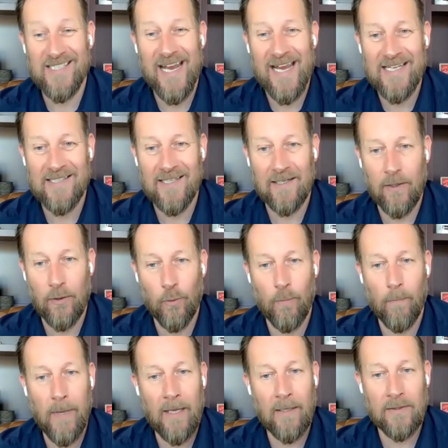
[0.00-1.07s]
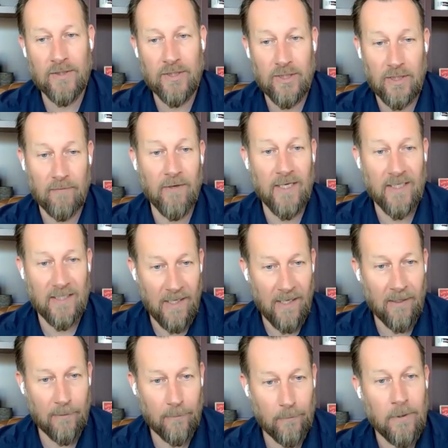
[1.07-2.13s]
testing their own balance sheet right
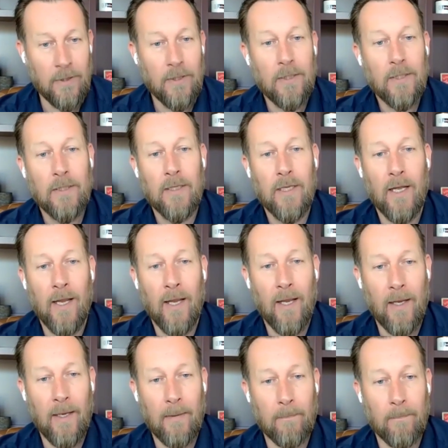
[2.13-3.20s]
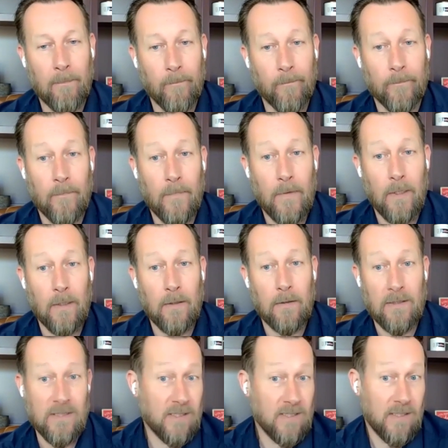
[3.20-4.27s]
now,
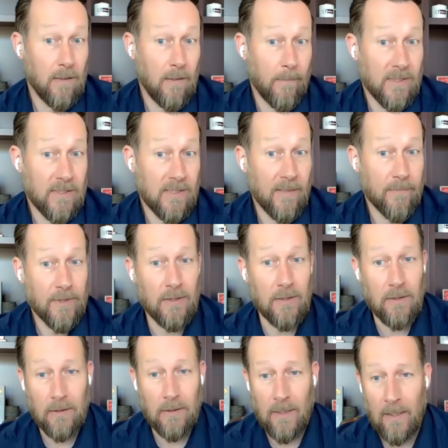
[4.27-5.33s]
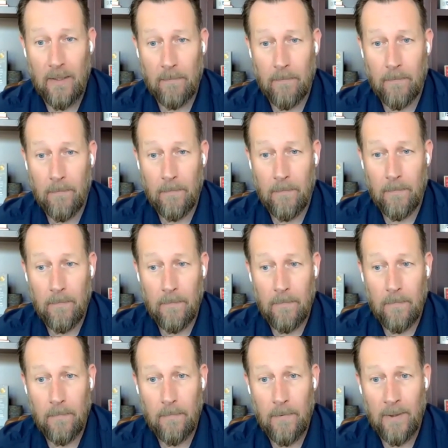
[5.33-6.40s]
because there's still a perception, and
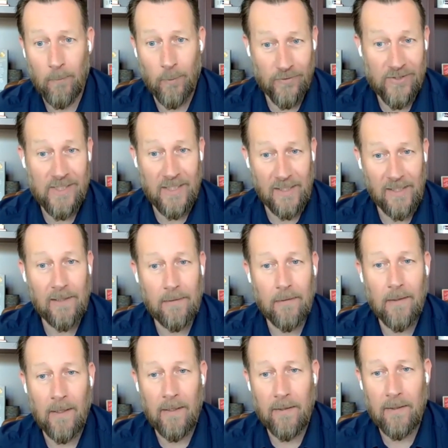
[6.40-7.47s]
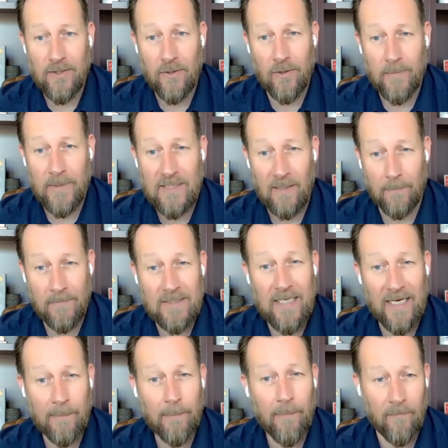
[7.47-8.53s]
we'll see, there's going to be some
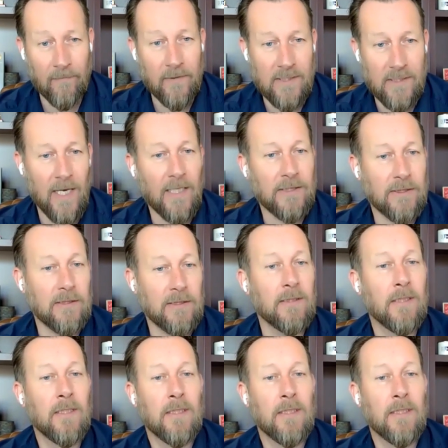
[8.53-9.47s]
type of recession,